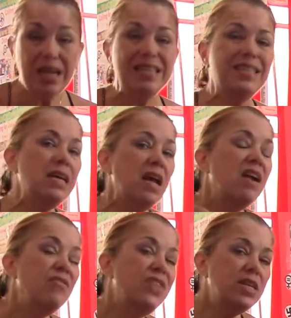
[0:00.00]
See,
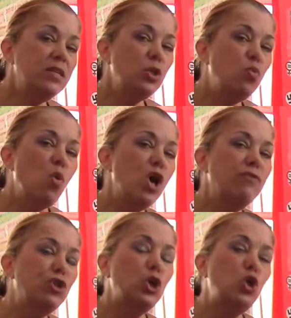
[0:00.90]
this is one
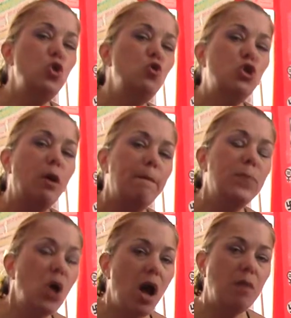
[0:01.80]
of the huge
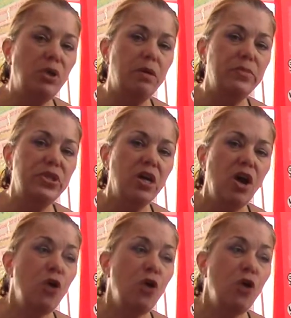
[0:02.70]
problems.